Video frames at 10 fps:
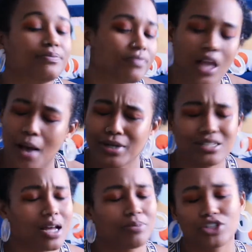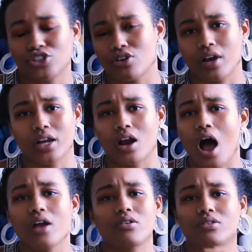I'm gonna stop this joke right here. I
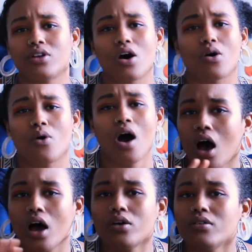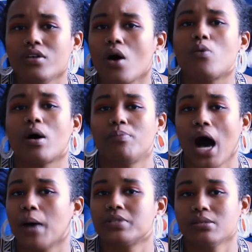don't know what
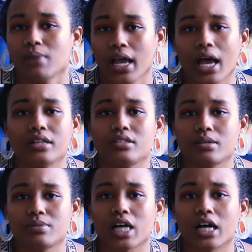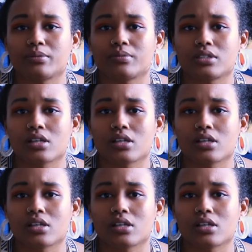pops in my head sometimes.